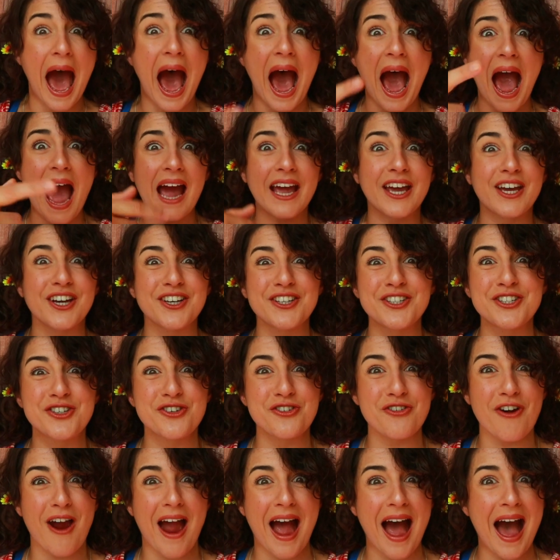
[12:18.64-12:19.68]
I can
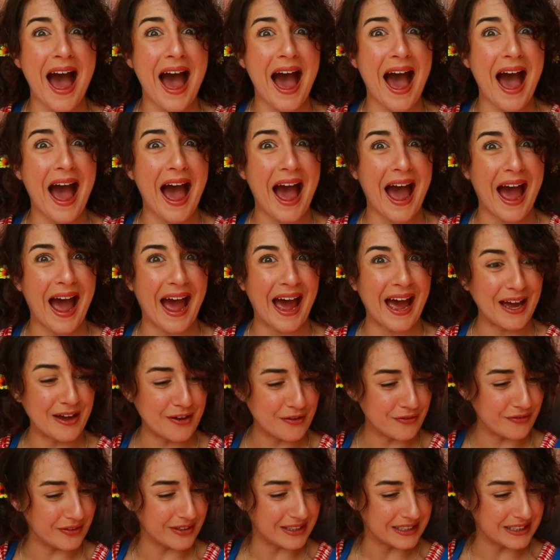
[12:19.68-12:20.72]

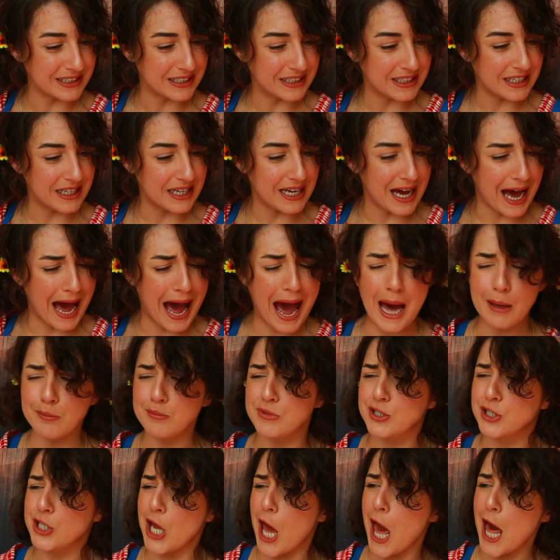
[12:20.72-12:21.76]
drive.
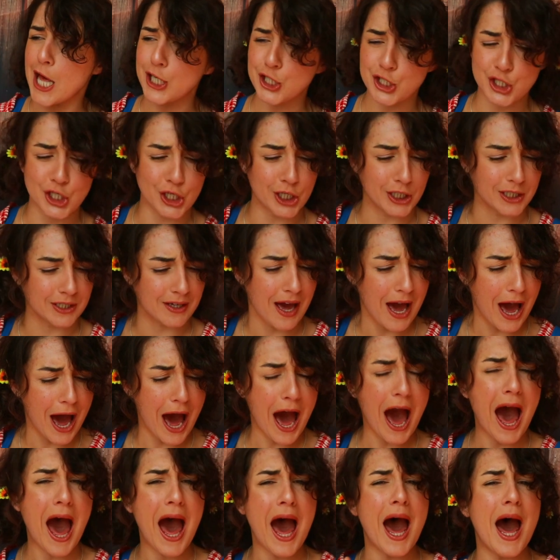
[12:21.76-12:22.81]
I'm dashing.
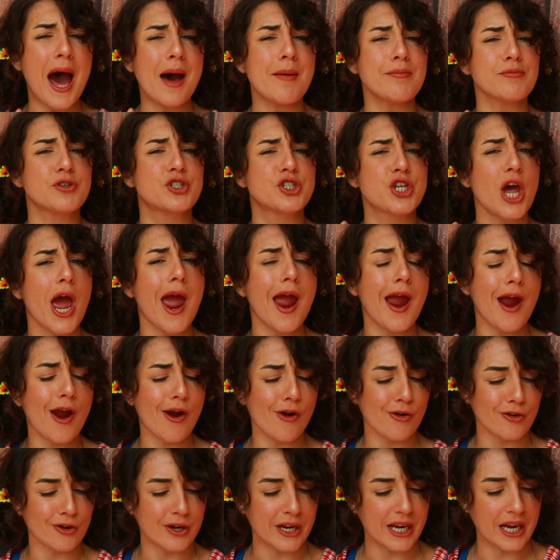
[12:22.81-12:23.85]
I'm
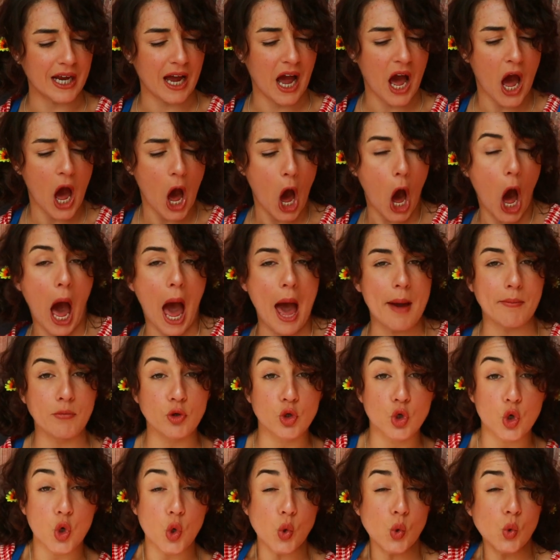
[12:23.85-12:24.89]
daring.
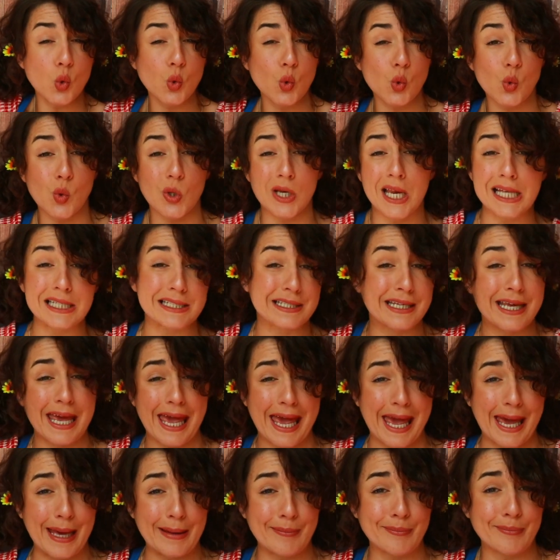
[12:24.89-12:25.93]
I'm cool as
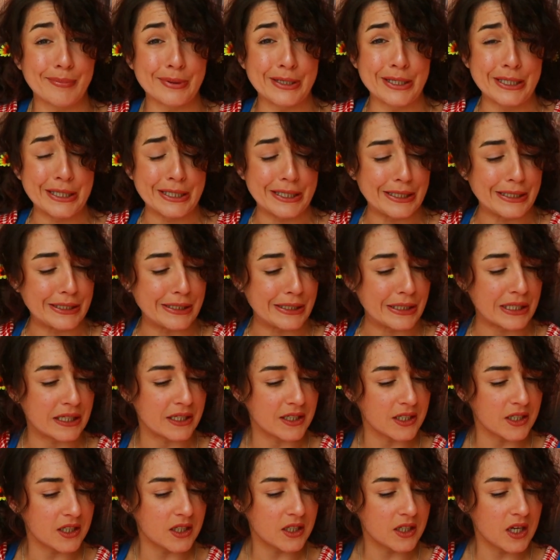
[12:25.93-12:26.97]
can be.
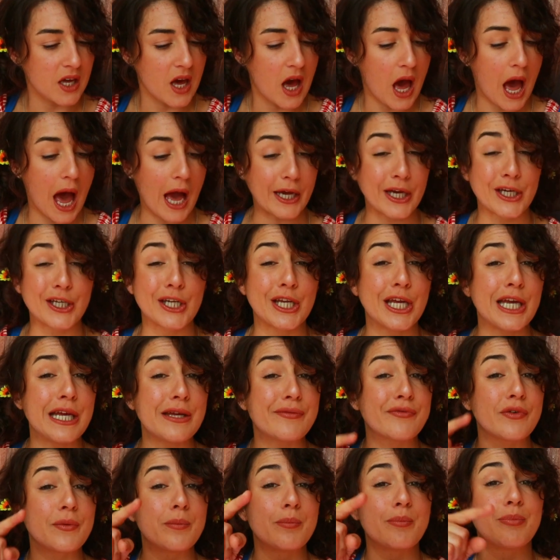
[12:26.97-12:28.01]
I can
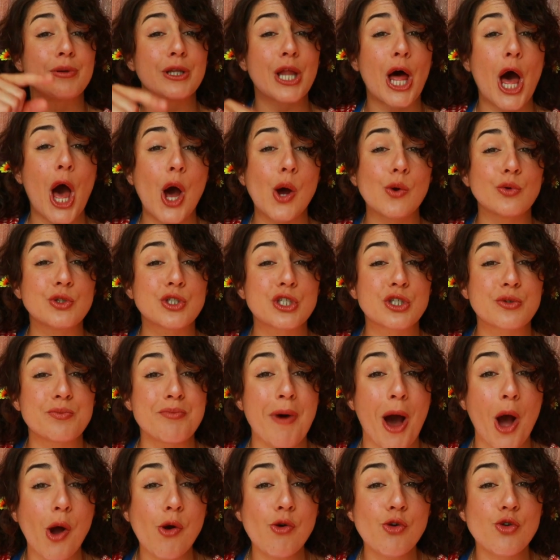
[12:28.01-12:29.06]
even blow
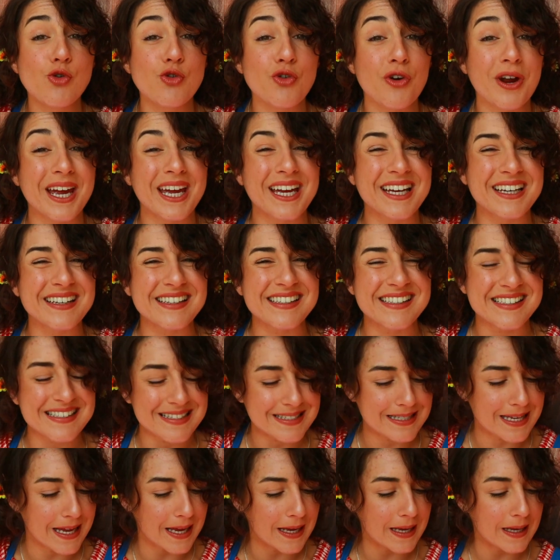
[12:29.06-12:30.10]
smoke
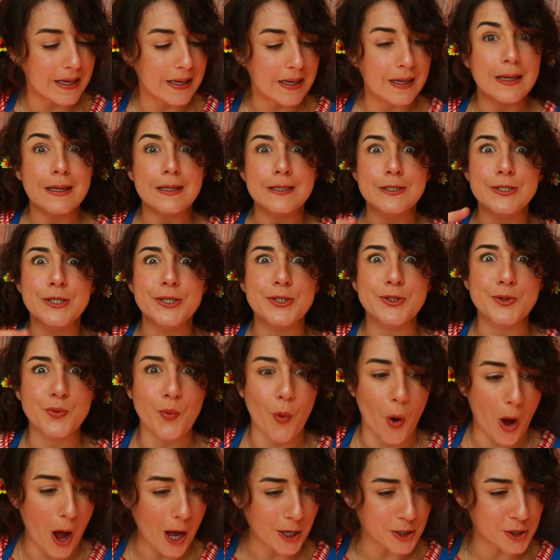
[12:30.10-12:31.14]
rings. Just
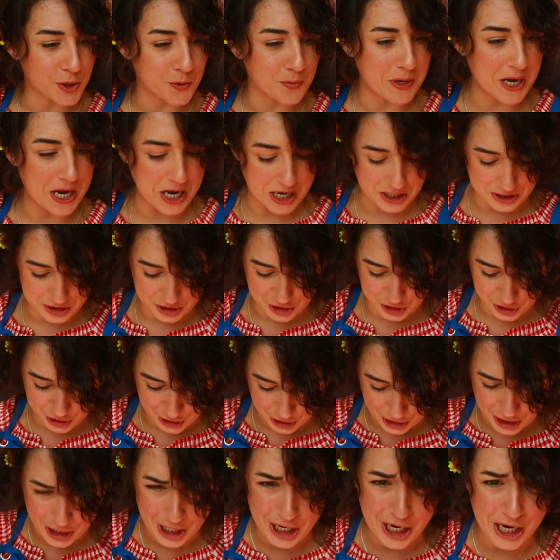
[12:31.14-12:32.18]
watch me and
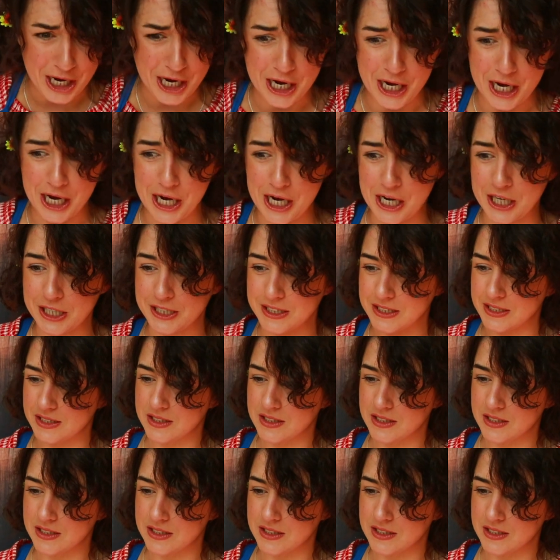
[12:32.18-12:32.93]
see.